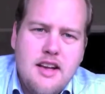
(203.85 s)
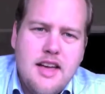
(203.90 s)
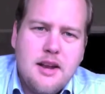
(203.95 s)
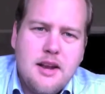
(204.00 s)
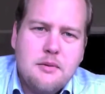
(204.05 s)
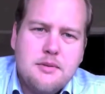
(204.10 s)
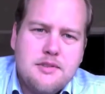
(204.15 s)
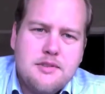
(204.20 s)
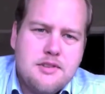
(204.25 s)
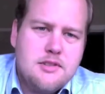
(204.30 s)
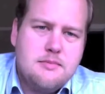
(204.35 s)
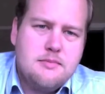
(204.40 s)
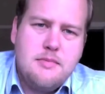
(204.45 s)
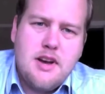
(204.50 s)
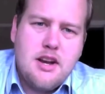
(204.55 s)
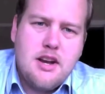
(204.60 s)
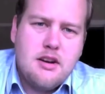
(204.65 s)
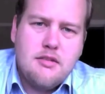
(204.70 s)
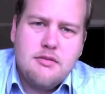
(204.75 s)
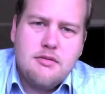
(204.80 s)
and it was just a
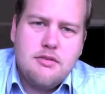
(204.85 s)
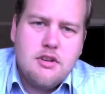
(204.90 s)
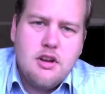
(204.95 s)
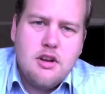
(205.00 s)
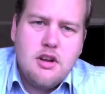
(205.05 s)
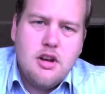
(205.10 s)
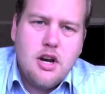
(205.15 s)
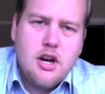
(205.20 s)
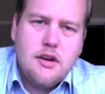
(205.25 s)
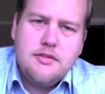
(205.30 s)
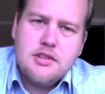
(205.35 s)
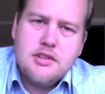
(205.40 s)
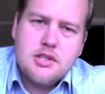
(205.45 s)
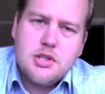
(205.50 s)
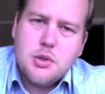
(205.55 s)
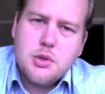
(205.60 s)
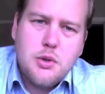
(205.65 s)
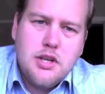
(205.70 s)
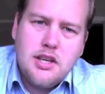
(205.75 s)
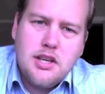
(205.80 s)
matter of
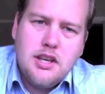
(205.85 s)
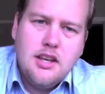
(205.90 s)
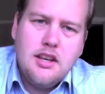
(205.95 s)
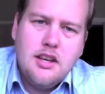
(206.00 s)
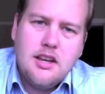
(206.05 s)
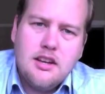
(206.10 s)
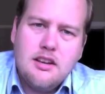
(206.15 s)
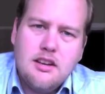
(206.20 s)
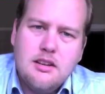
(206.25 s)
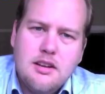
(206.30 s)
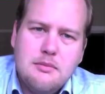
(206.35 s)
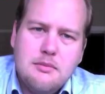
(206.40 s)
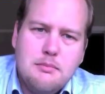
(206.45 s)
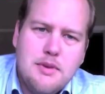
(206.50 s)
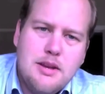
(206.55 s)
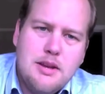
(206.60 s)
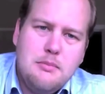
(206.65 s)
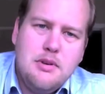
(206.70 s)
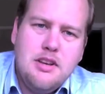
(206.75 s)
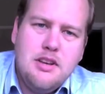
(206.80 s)
just tweaking, and
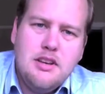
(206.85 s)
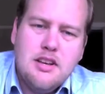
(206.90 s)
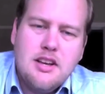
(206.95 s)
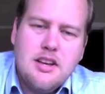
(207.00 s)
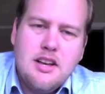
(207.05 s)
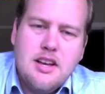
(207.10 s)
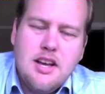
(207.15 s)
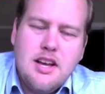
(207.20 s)
maybe